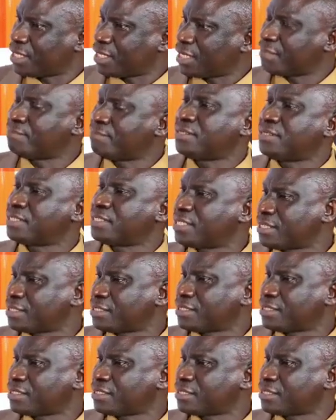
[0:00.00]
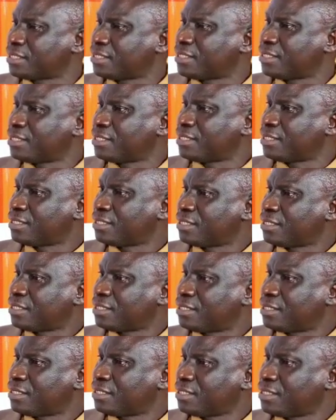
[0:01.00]
and businesses.
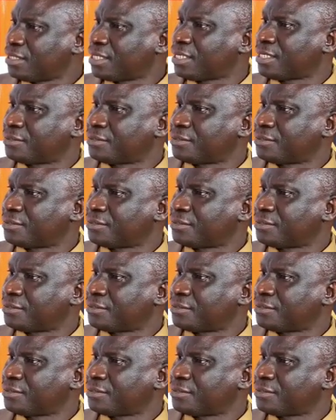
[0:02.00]
Yeah.